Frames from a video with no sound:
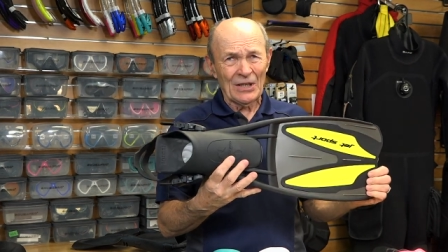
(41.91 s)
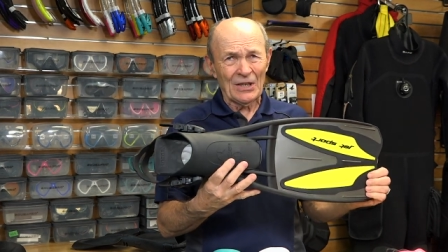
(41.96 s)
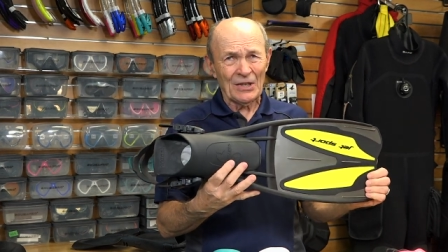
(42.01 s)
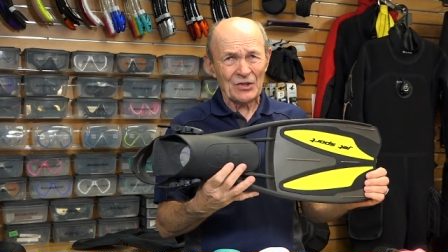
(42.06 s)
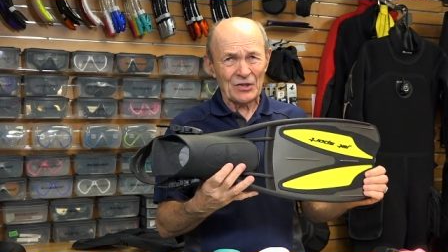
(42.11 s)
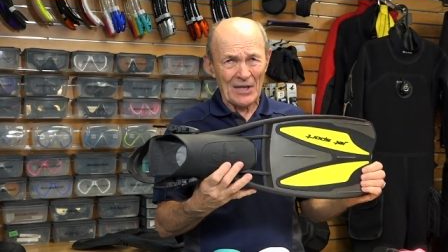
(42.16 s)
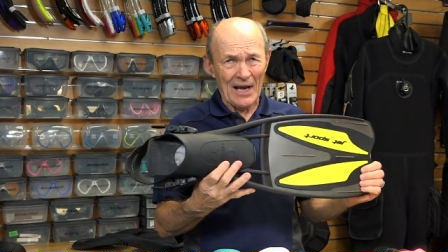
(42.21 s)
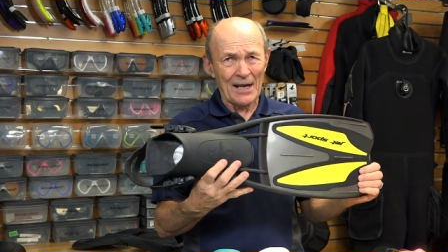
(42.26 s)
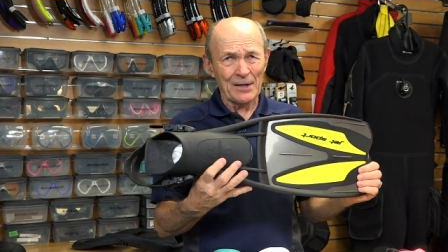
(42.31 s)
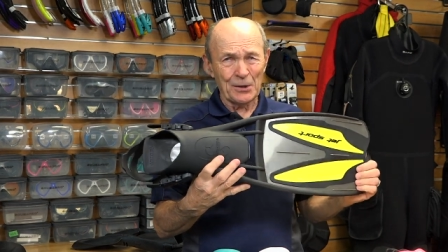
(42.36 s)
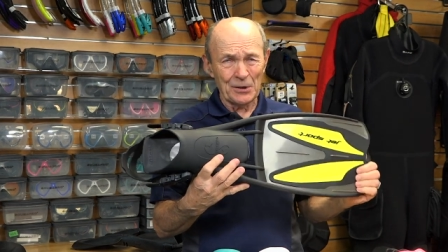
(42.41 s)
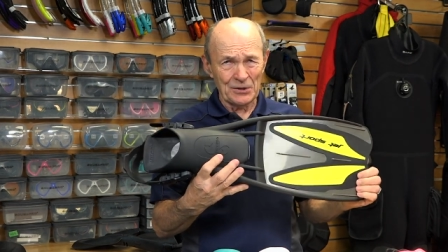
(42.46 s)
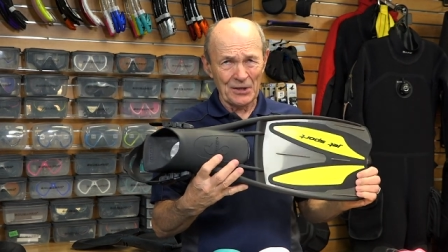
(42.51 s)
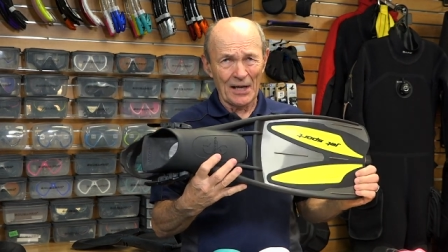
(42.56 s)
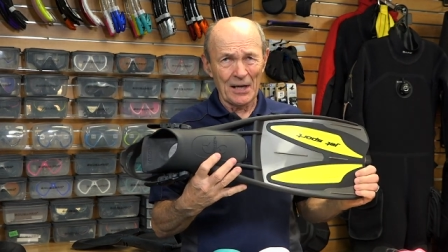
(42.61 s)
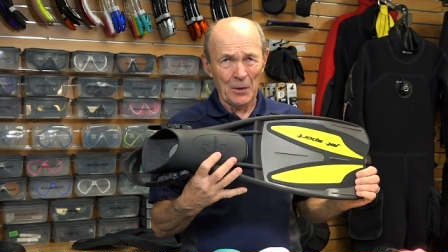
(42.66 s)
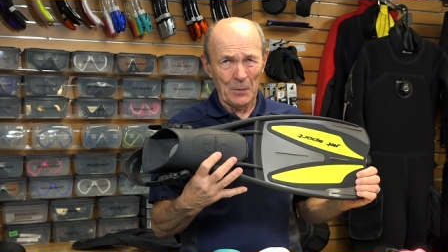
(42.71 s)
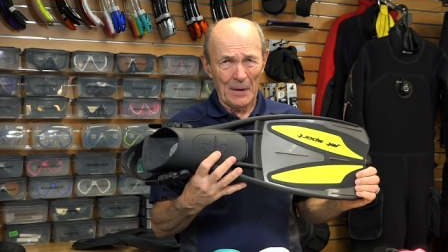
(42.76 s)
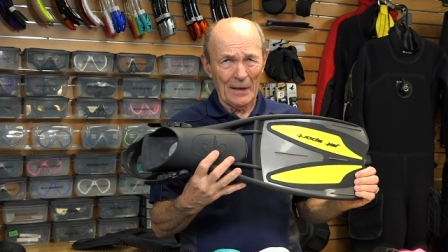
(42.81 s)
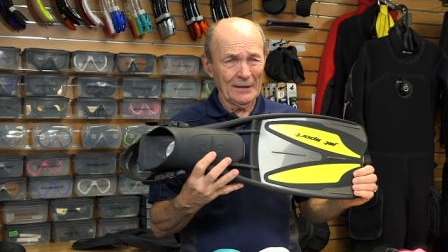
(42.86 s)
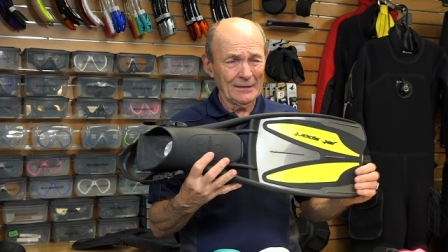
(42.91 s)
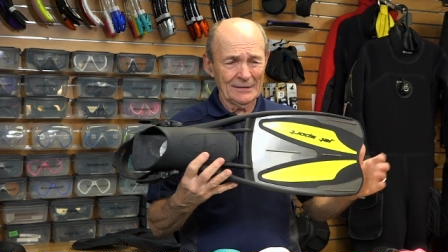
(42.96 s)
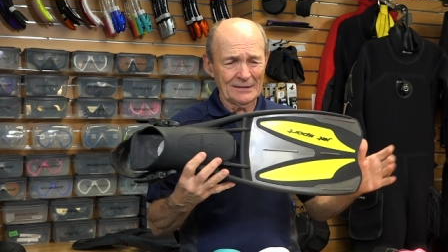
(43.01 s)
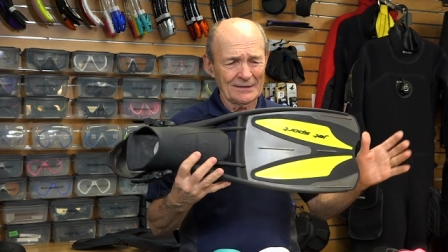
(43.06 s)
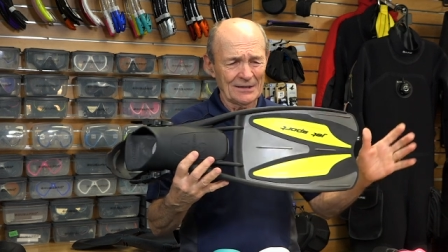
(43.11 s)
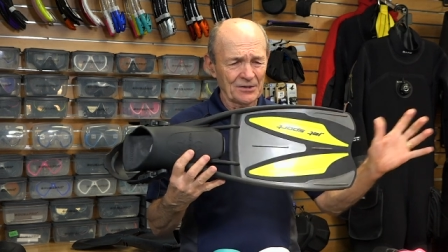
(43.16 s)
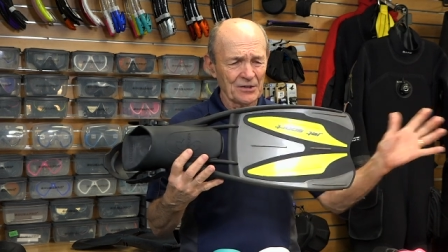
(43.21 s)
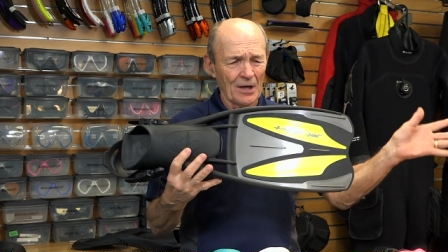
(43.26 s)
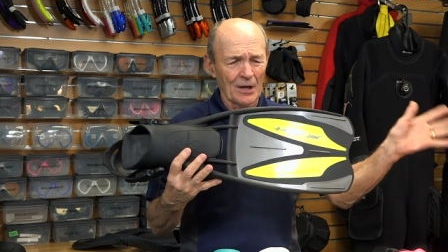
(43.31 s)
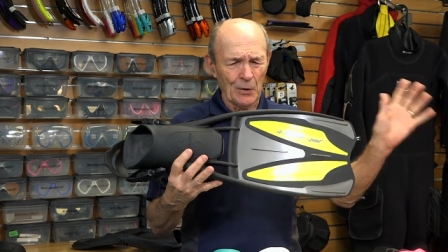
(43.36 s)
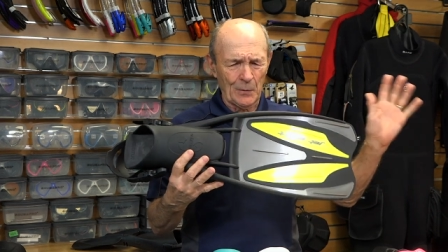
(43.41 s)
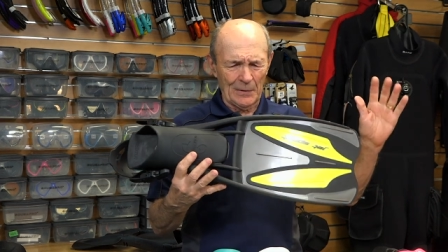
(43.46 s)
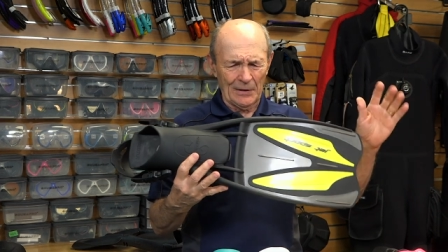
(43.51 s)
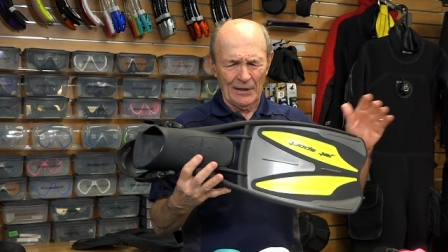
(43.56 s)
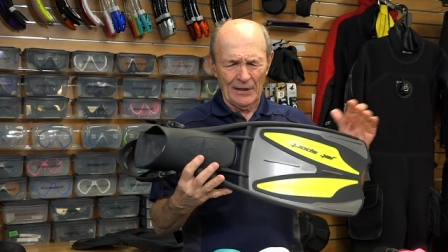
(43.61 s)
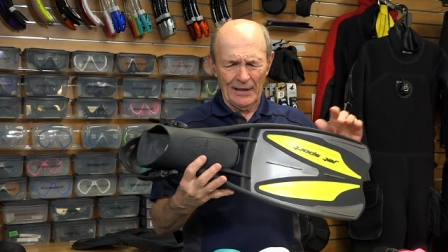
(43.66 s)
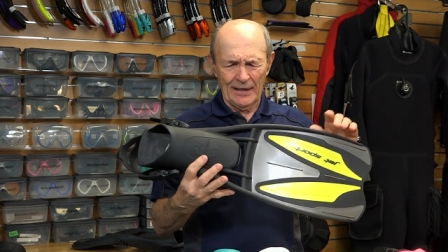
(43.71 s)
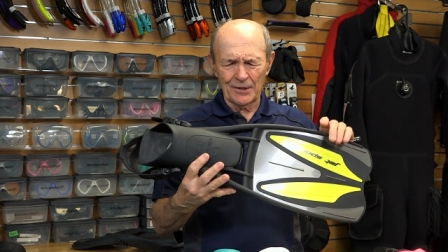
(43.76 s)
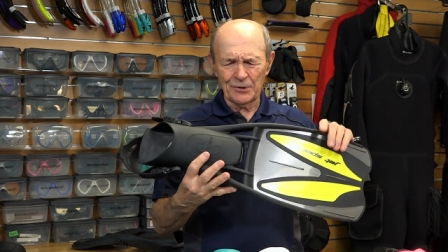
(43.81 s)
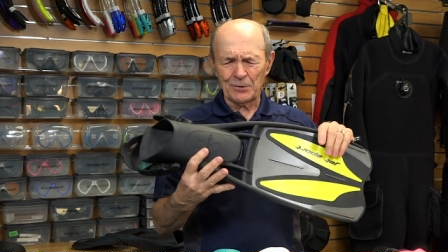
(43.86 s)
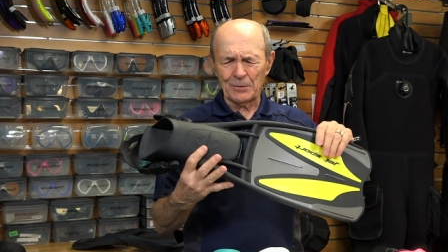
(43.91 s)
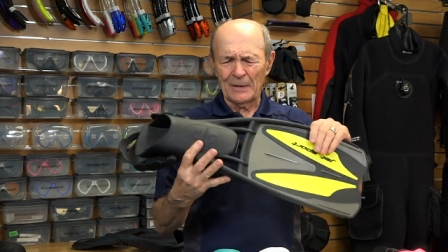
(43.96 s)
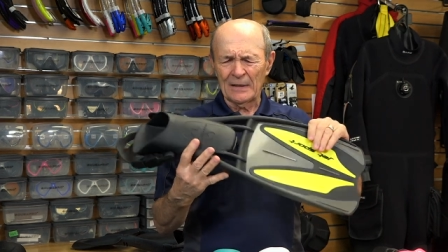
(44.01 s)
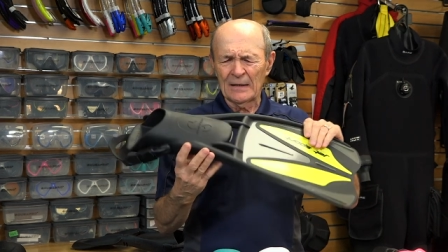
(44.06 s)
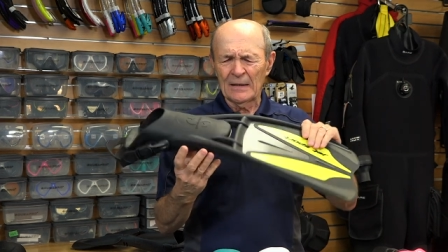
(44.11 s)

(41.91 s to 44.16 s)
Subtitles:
standards anyway. And let's not go into the history.